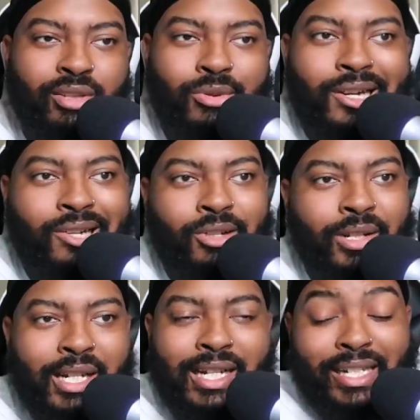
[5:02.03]
the
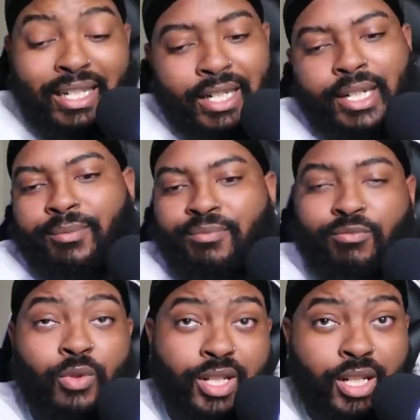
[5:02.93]
crowd. I get it.
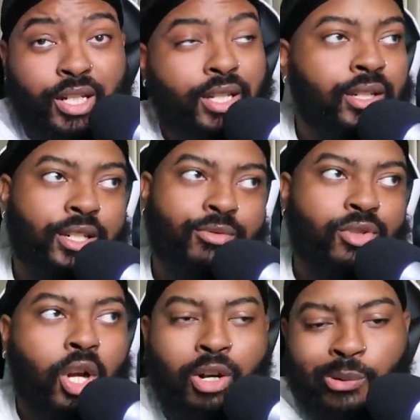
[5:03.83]
Once again, this
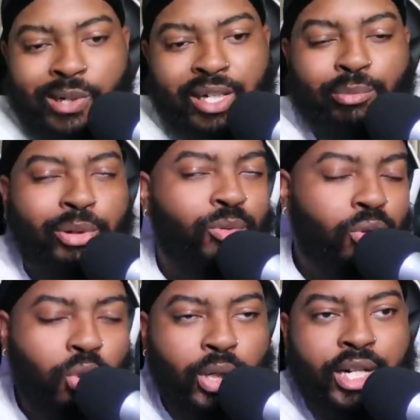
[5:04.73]
was already
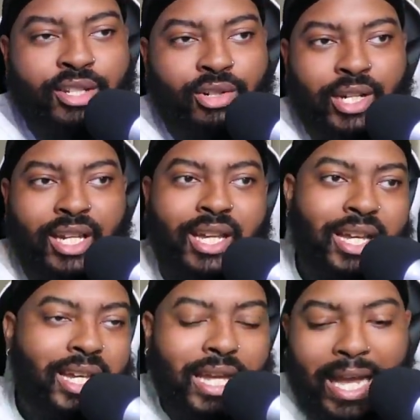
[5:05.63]
pre-recorded, so they
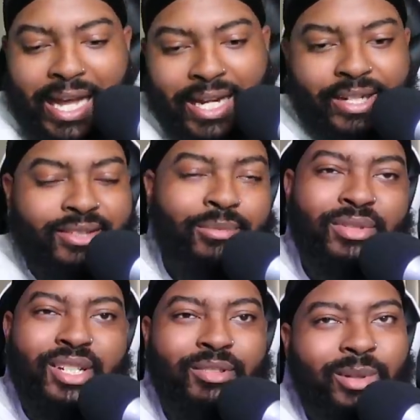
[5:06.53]
added some
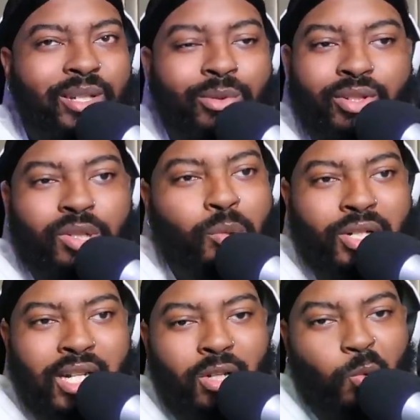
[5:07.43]
stuff, but it
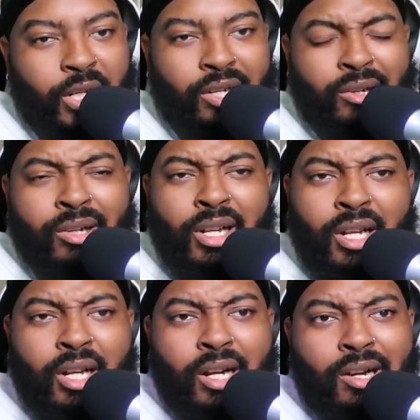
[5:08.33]
was kind of weird.
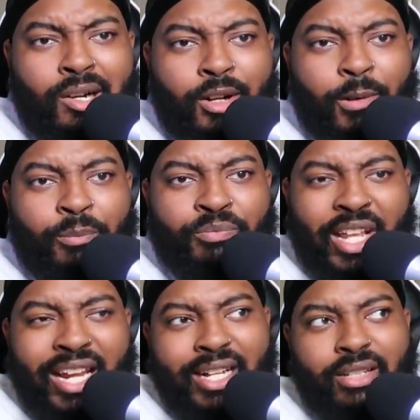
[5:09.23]

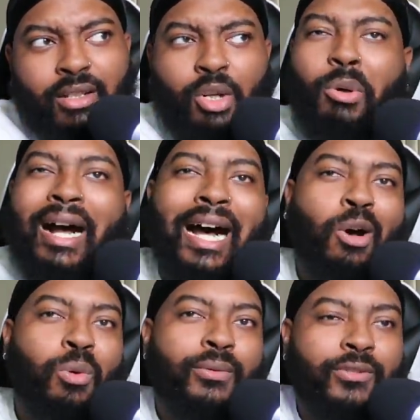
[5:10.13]
They had the little
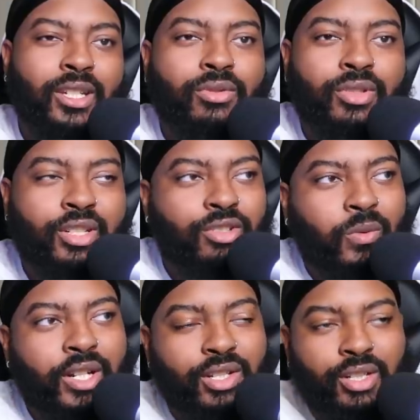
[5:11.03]
Howard Finkel
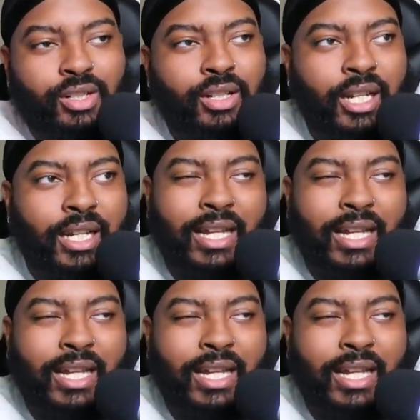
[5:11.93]
situation